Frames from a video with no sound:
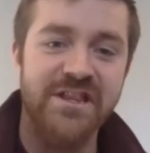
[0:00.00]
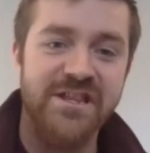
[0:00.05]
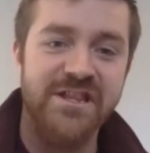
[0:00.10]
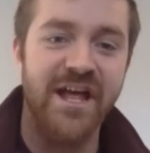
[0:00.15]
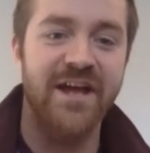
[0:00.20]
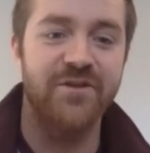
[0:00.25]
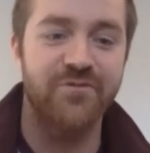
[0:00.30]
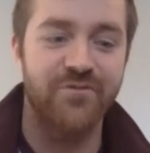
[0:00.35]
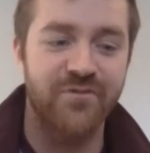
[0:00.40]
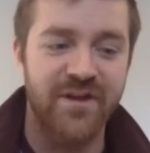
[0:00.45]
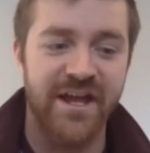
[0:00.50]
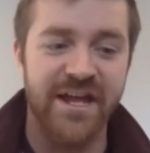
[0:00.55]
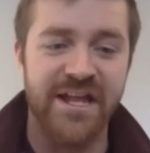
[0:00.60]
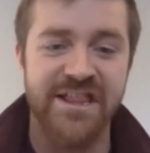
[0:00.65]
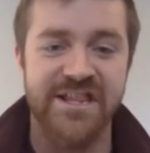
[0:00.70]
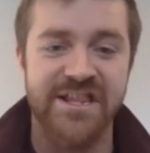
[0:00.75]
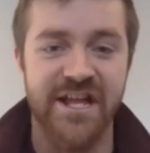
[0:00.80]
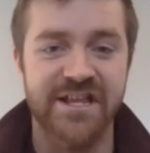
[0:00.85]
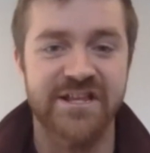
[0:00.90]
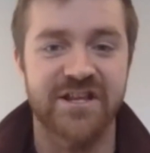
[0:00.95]
that
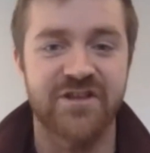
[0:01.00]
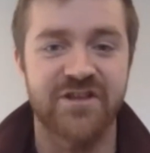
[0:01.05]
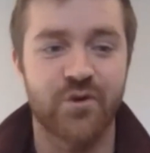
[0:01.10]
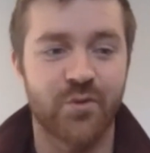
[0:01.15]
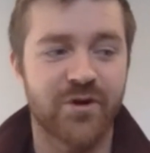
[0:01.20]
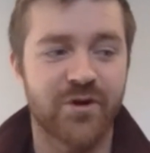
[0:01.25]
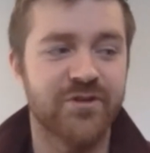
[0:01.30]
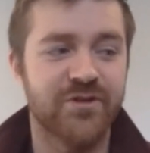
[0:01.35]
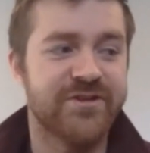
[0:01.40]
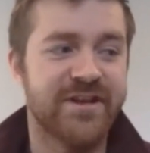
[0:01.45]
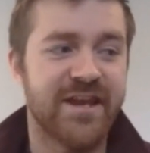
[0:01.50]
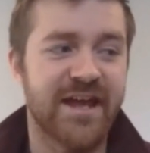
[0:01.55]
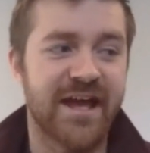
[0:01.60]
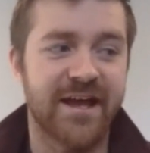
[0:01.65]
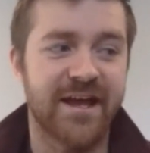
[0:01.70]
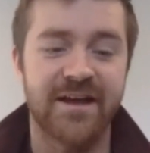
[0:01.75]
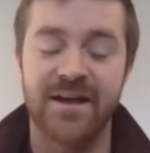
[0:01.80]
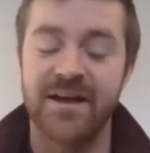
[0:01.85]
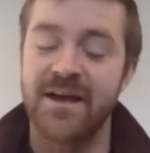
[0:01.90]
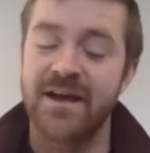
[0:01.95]
exist in the world
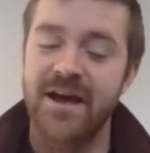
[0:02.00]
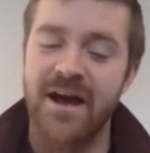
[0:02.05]
today.